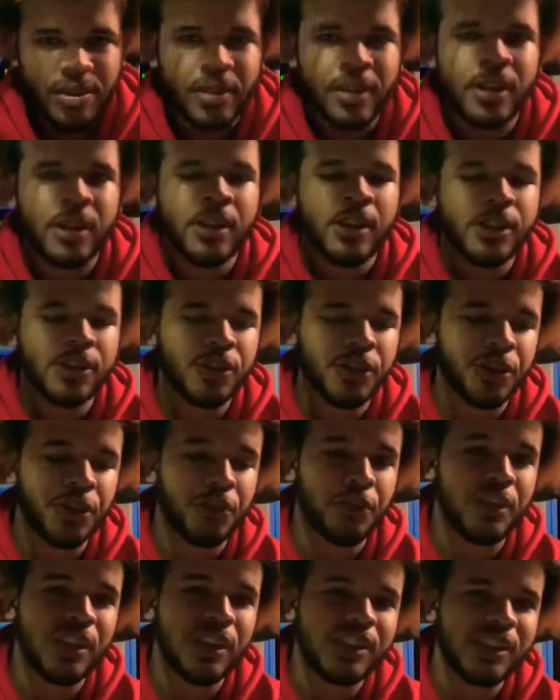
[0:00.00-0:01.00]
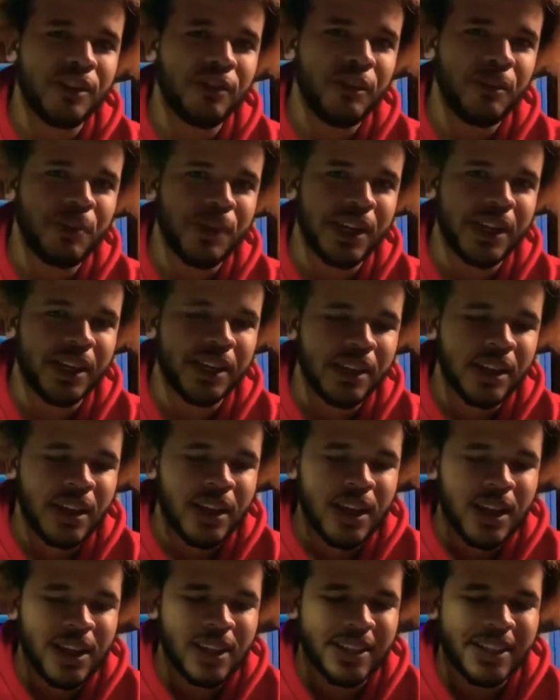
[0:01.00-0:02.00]
So you rinse and repeat
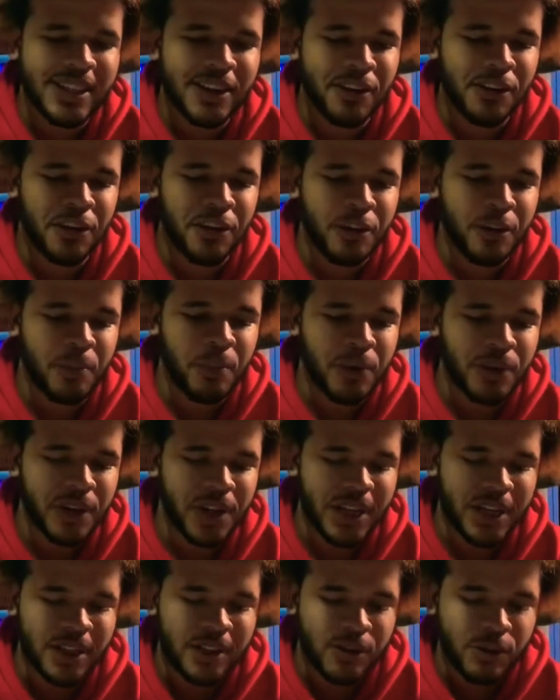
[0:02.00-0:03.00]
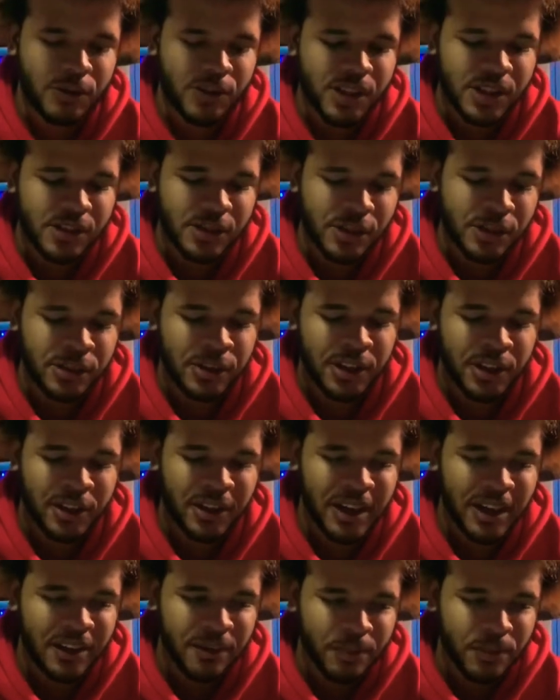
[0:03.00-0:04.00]
until your opponent loses all of their
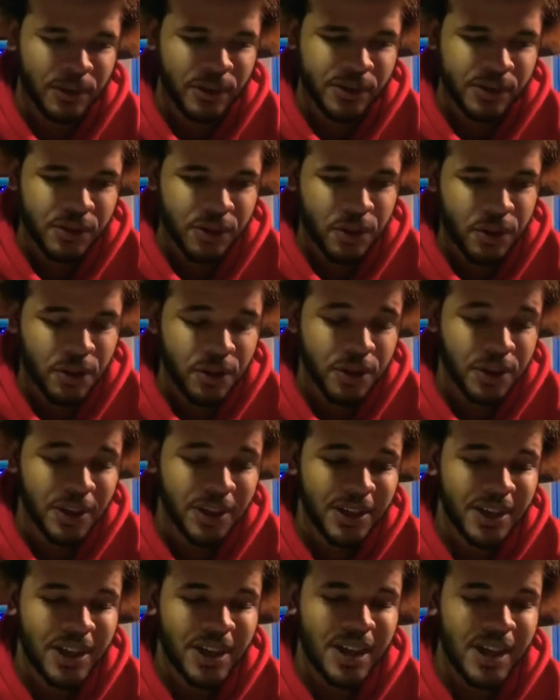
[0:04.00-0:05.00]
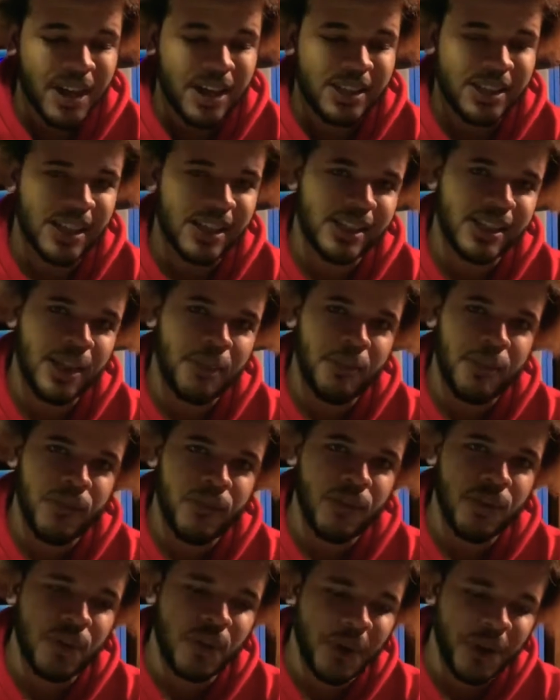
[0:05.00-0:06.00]
life points, or, as I said
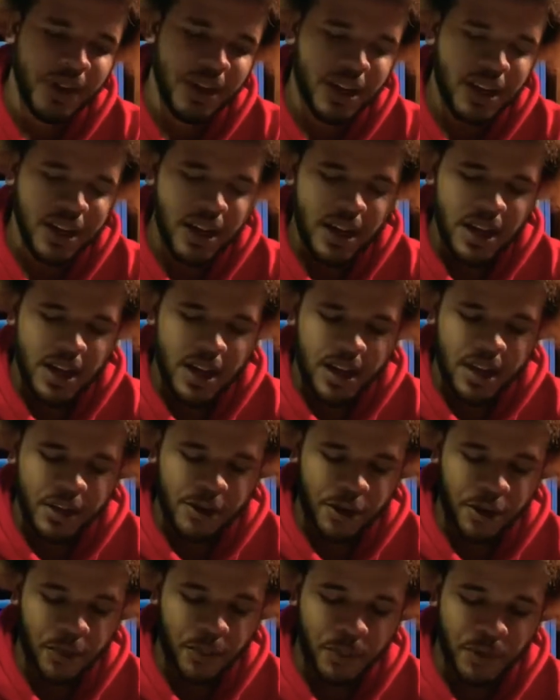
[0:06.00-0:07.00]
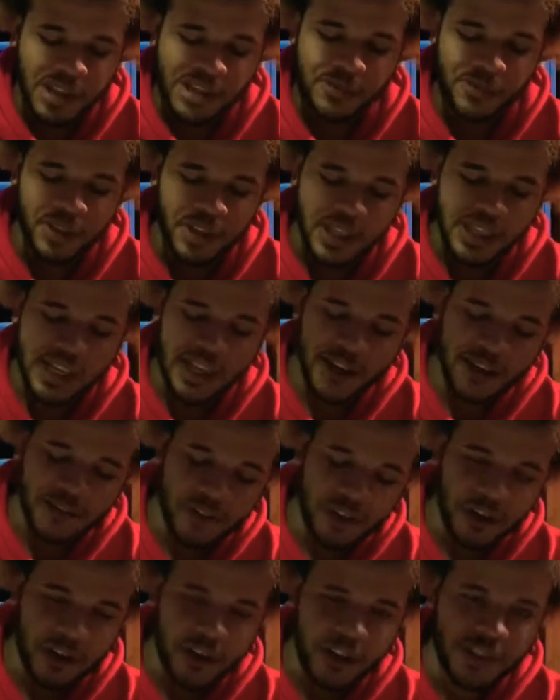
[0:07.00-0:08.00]
before, your opponent's running out of
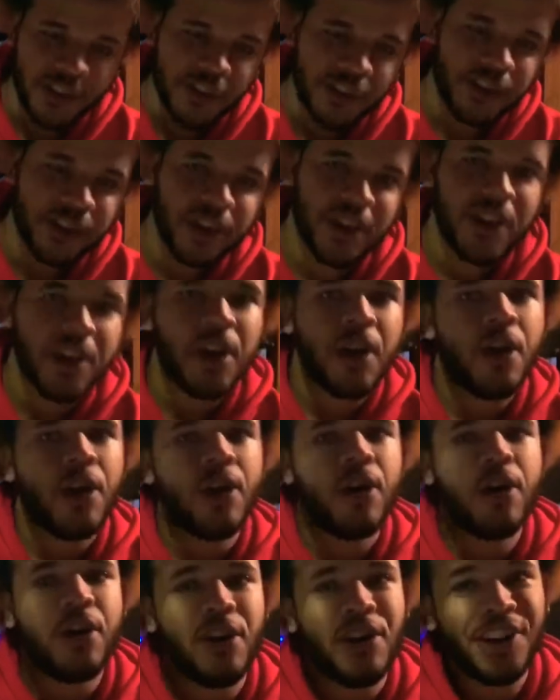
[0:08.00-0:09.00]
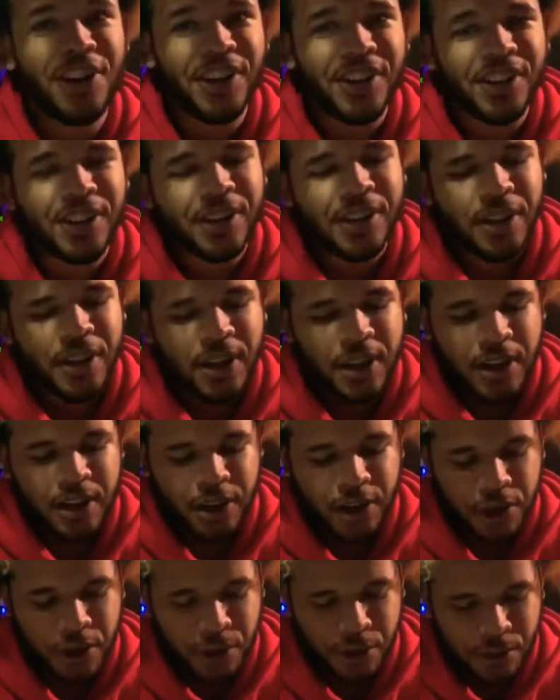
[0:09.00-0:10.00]
cards, or
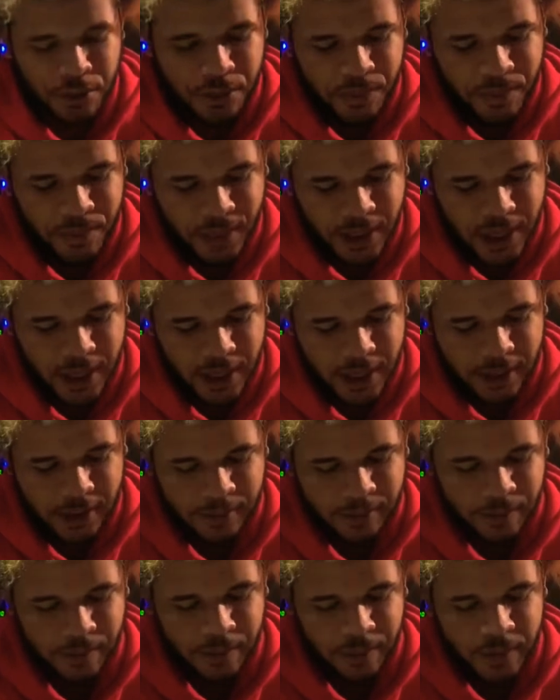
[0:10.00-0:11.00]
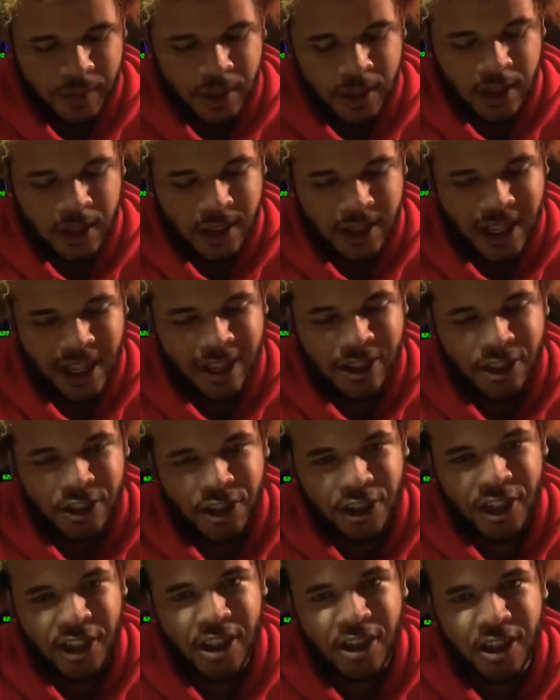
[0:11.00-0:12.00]
you getting that
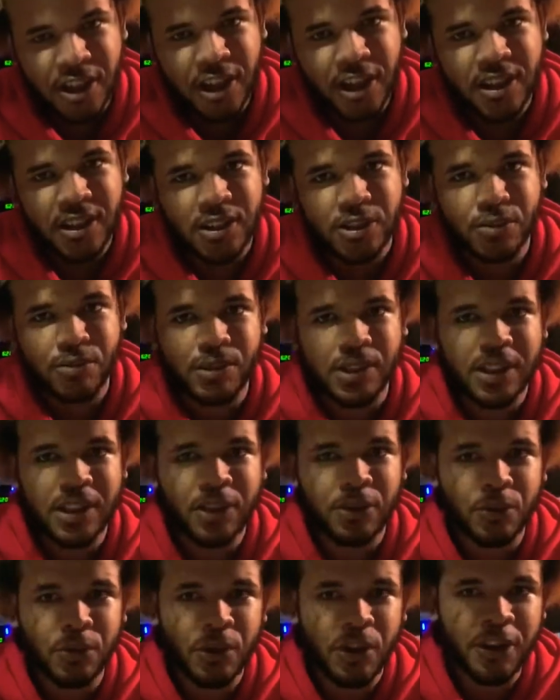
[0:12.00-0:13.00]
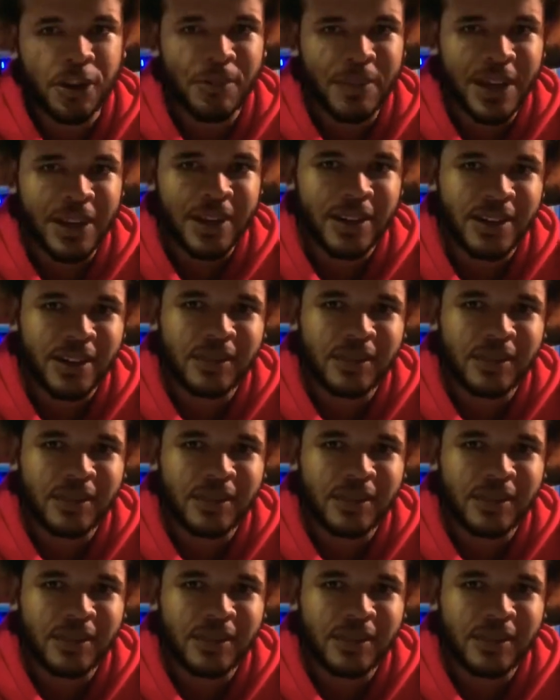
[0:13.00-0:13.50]
certain card to win the duel automatically.